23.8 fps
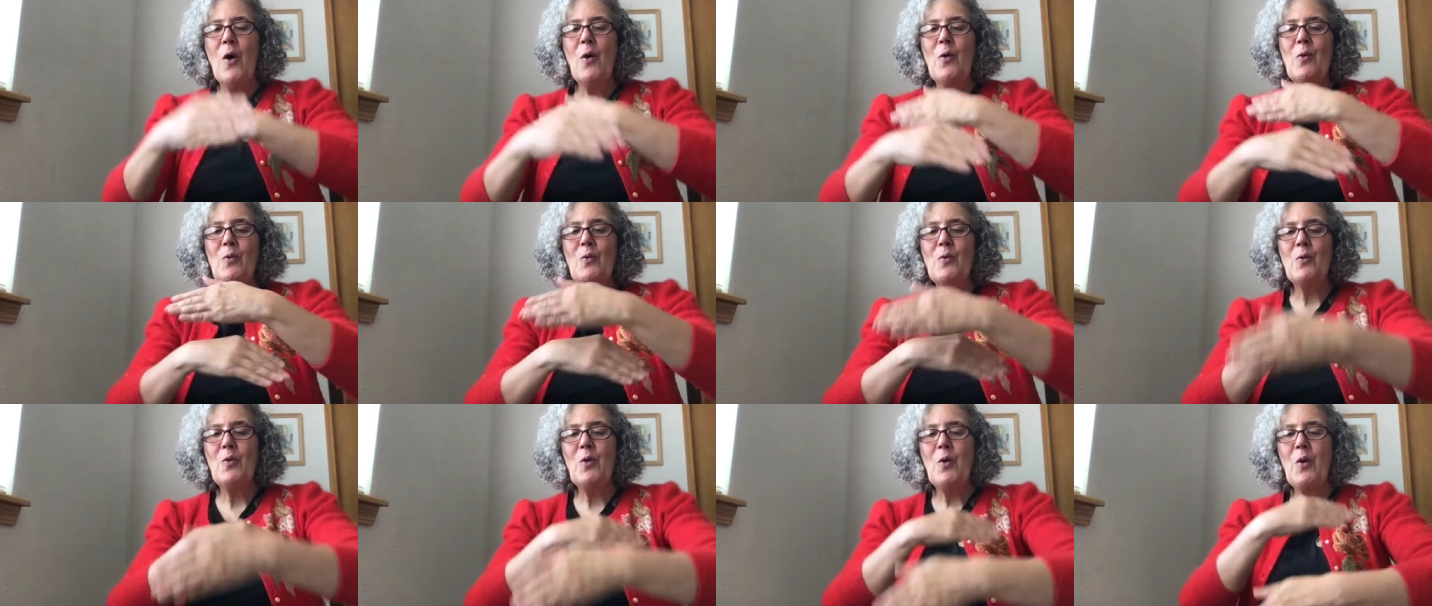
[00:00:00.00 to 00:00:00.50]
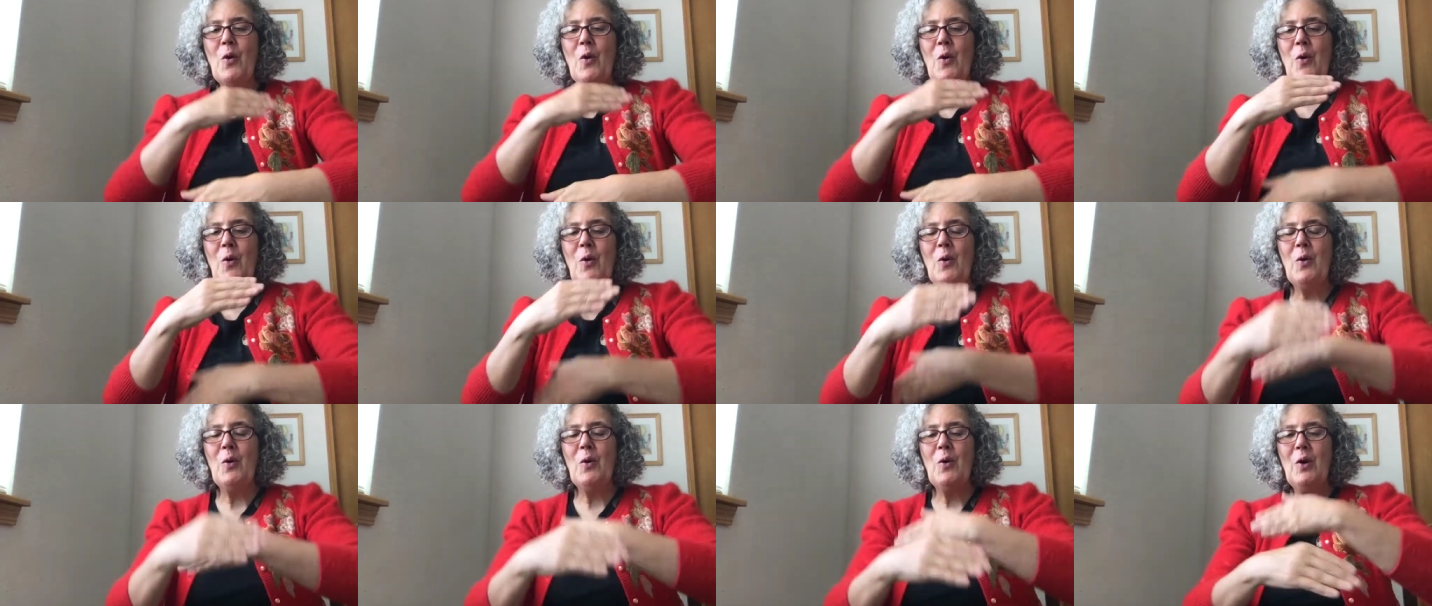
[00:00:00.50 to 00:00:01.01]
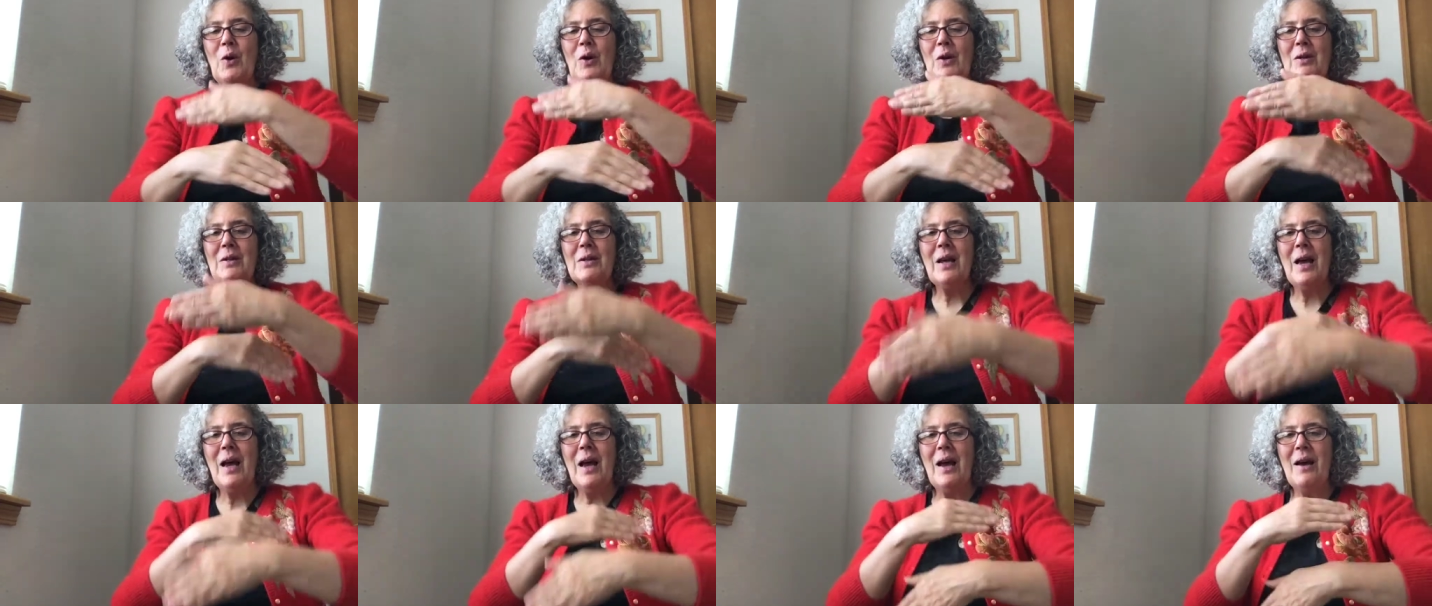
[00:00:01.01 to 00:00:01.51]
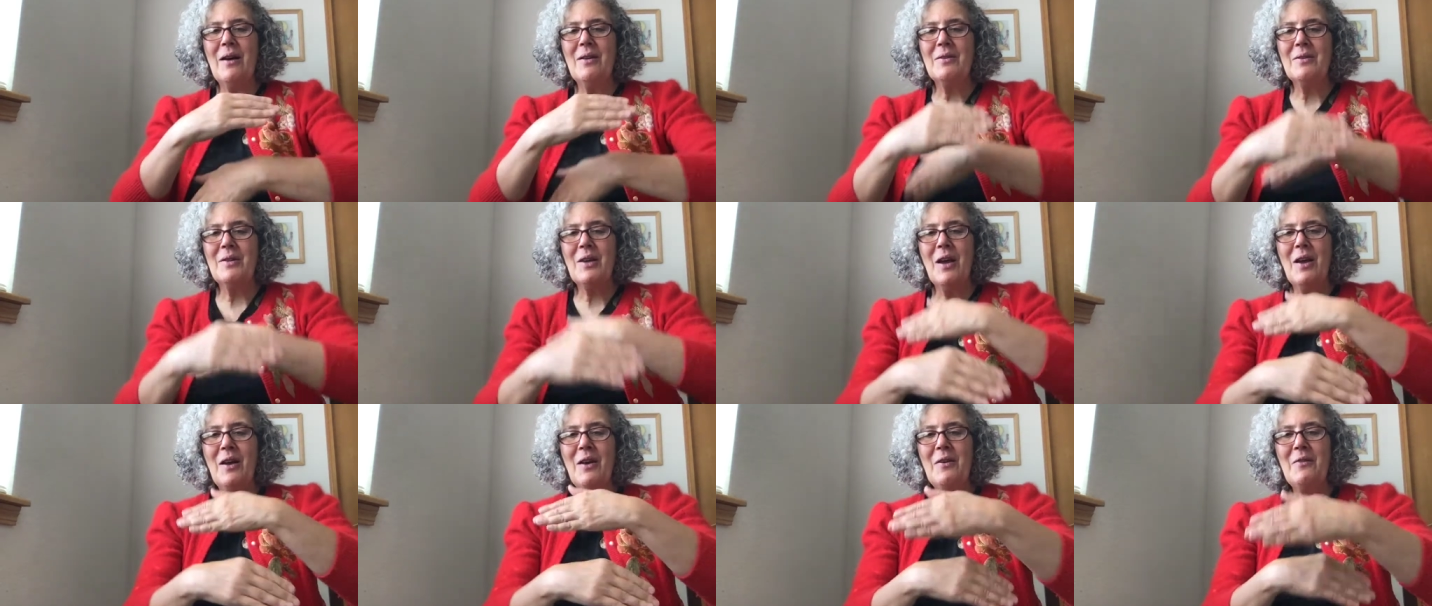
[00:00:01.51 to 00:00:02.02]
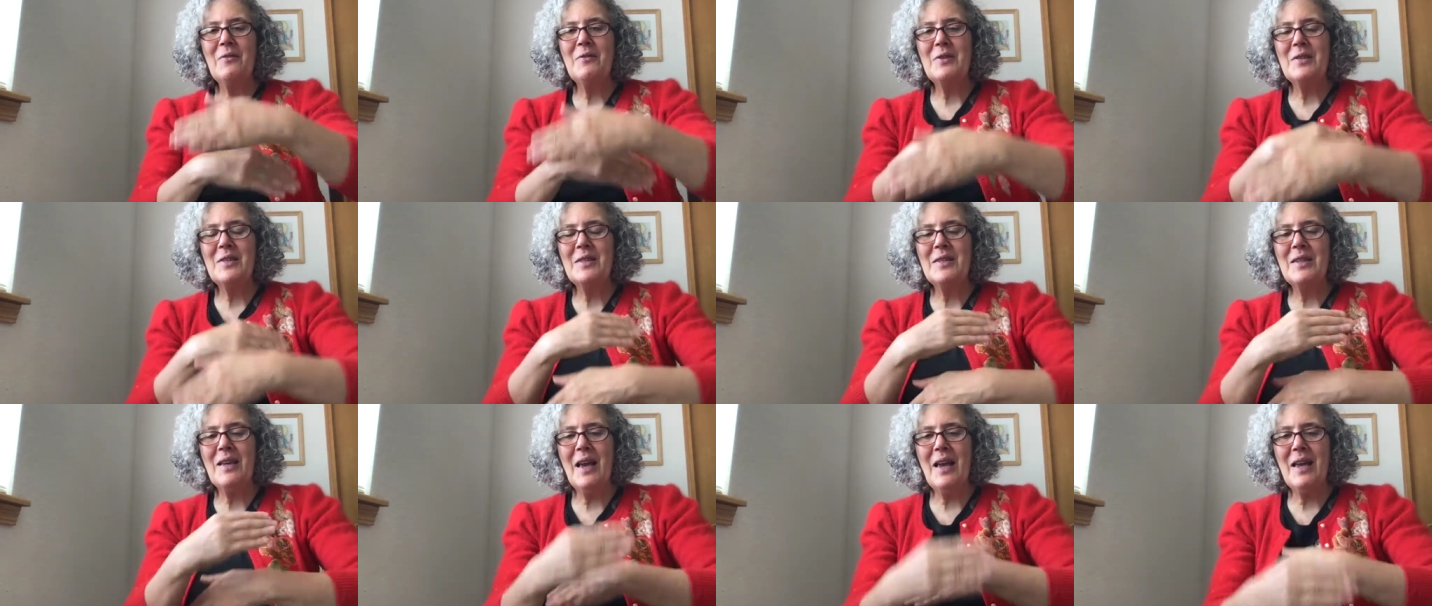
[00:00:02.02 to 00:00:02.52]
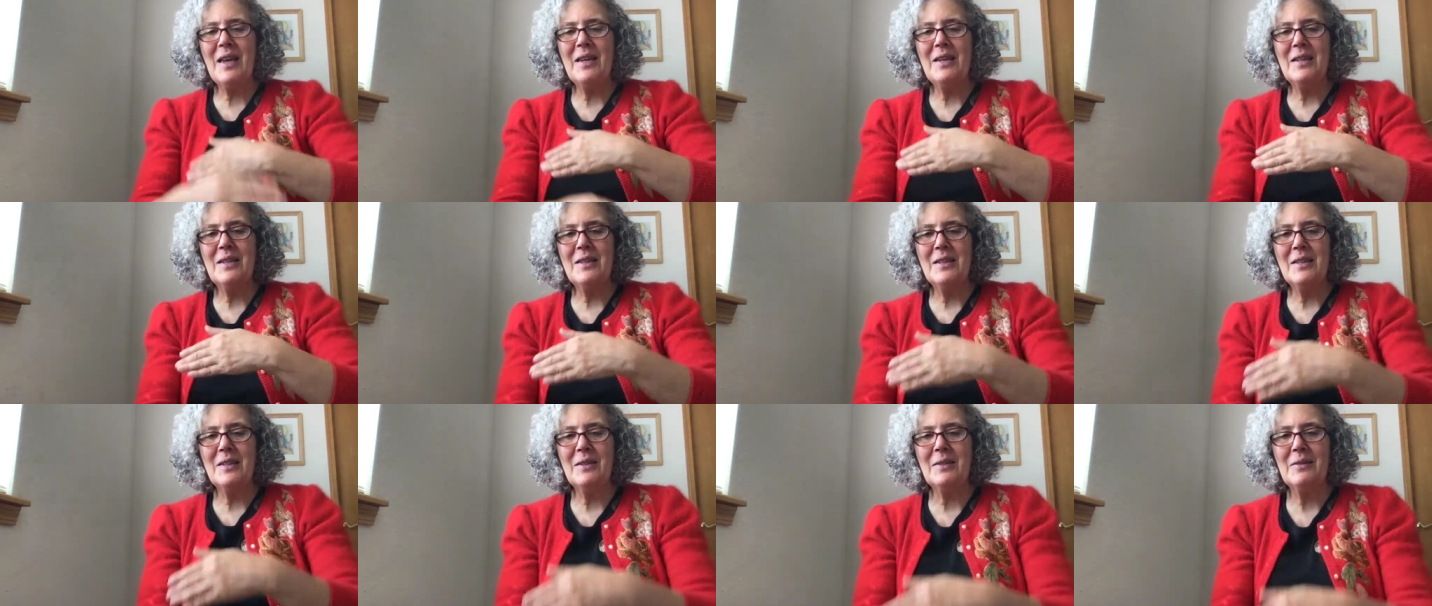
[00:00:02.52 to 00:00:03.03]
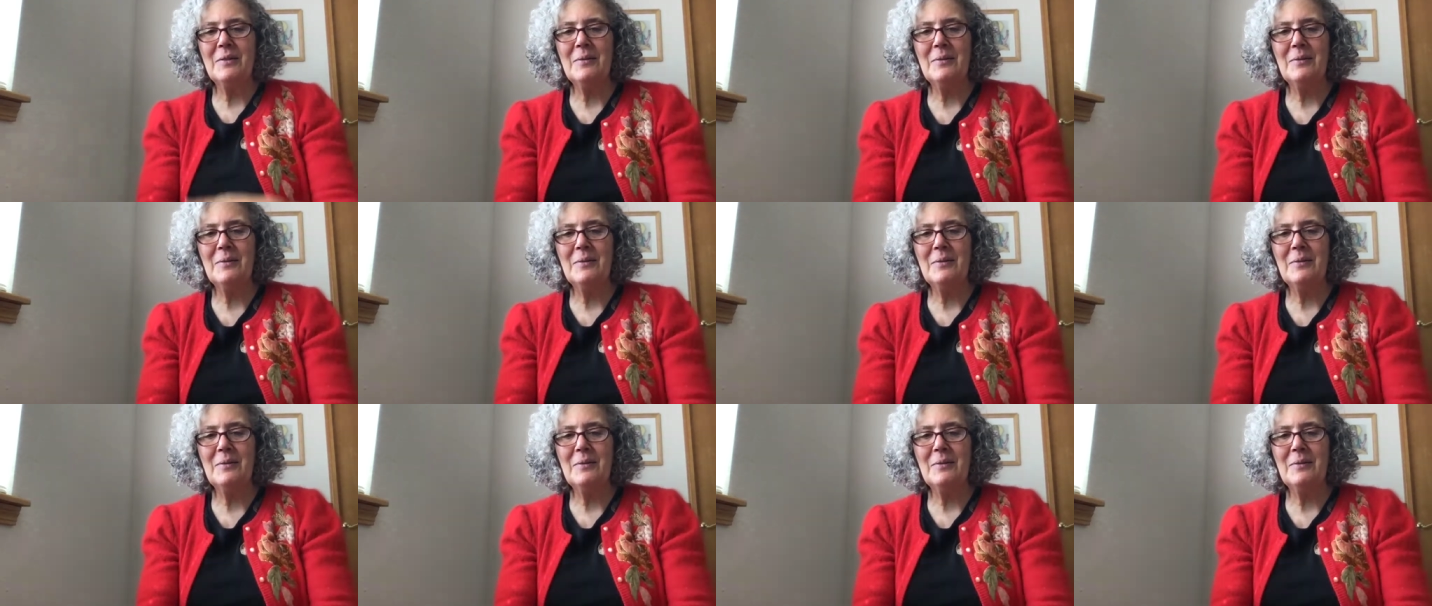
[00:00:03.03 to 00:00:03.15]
rolled out of sight.